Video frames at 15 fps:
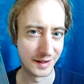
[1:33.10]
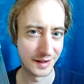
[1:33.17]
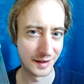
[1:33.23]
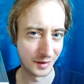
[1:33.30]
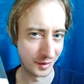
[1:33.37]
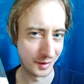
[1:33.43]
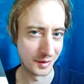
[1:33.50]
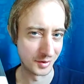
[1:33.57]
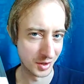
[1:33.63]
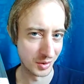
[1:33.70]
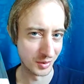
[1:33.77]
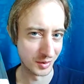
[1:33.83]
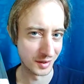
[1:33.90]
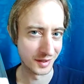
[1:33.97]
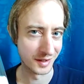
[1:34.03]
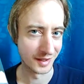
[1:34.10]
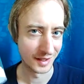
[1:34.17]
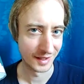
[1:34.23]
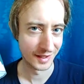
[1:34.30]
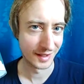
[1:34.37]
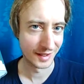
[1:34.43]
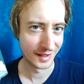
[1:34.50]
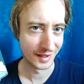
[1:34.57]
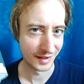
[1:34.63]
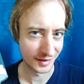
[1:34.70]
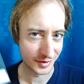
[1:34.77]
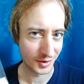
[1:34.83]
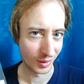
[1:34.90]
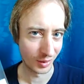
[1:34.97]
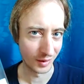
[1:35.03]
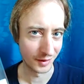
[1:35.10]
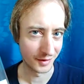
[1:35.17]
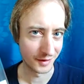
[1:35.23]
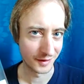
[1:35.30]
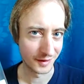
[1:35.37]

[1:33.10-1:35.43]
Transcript: Not a joke. Salt.